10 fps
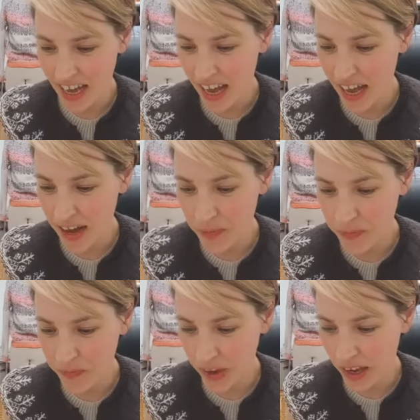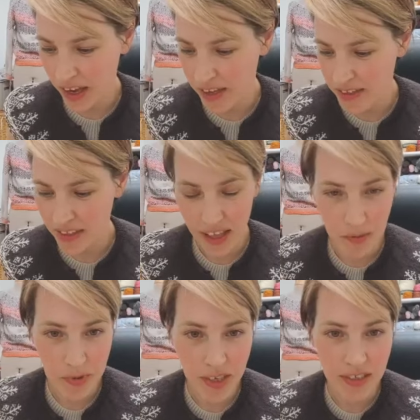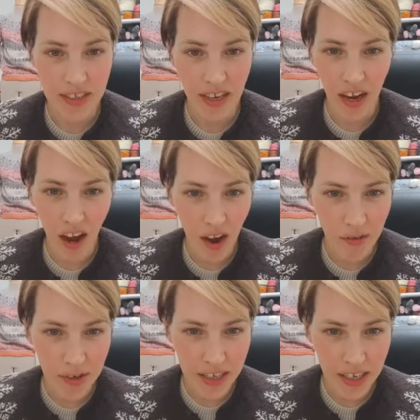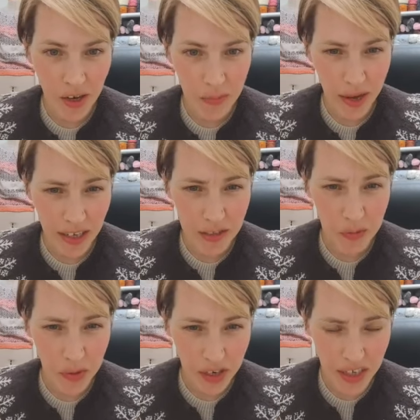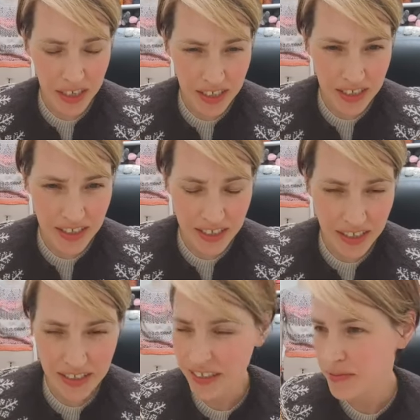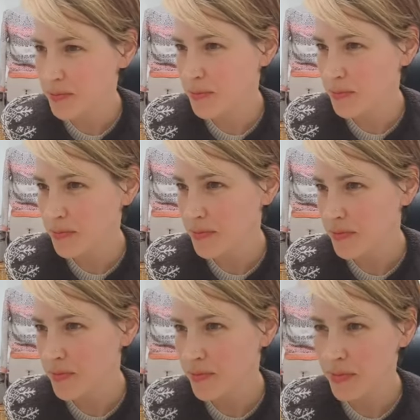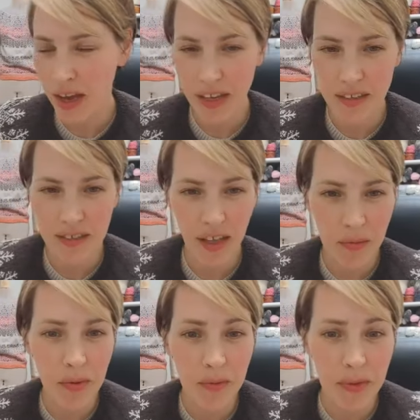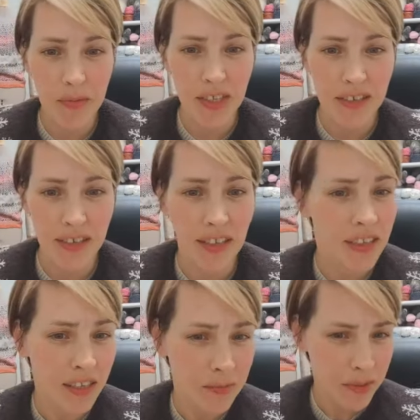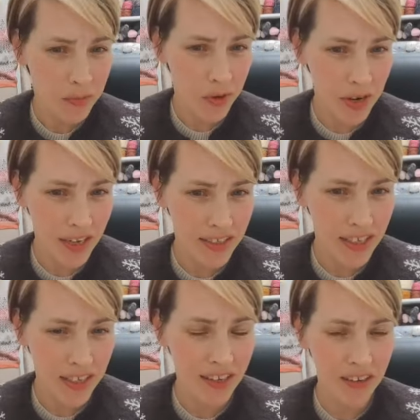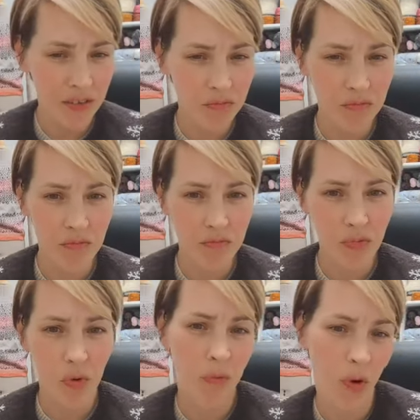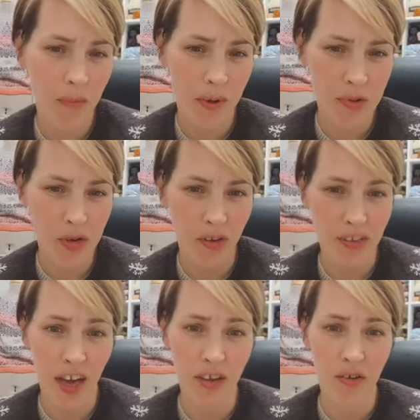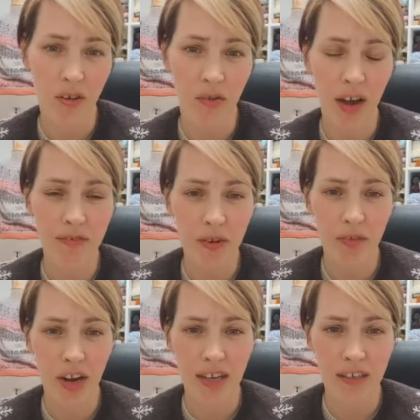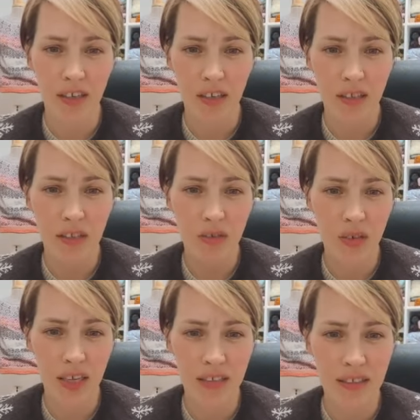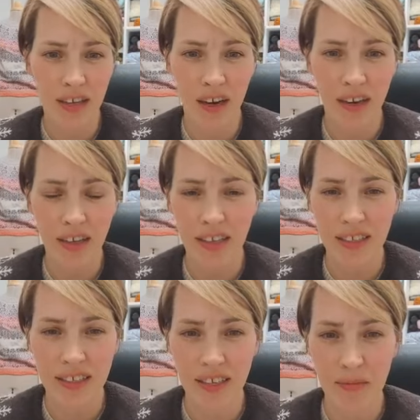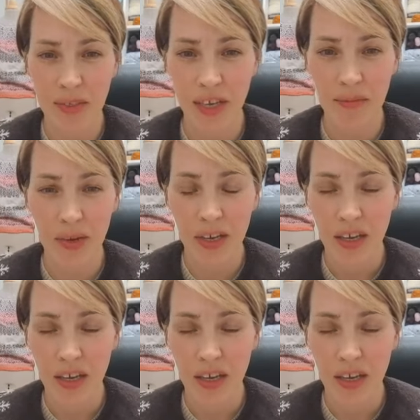And that means I can't really go back to work, and that probably means a little bit more knitting, or maybe not, I don't know. I've never had two kids that are ill at the same time